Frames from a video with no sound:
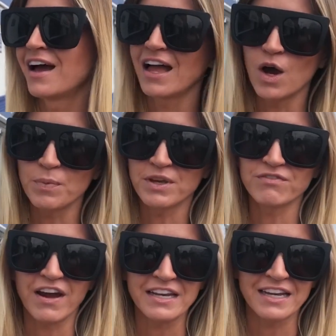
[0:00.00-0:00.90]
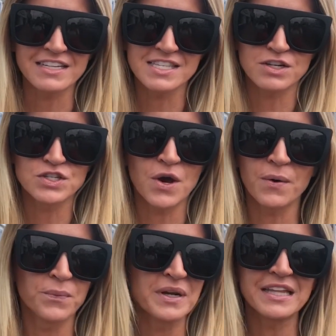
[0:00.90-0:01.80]
I hope we can find it because there's
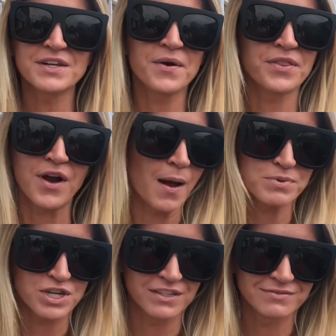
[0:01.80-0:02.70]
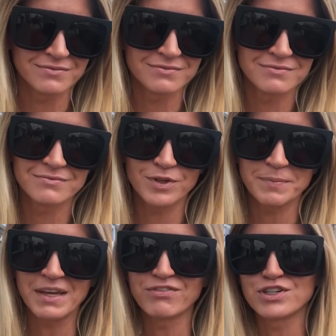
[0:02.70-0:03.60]
really no other option for
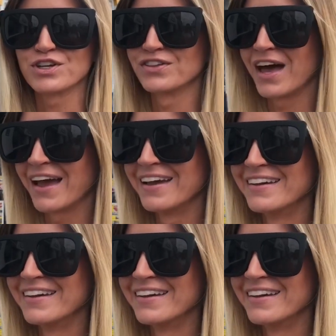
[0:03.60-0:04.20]
me for July.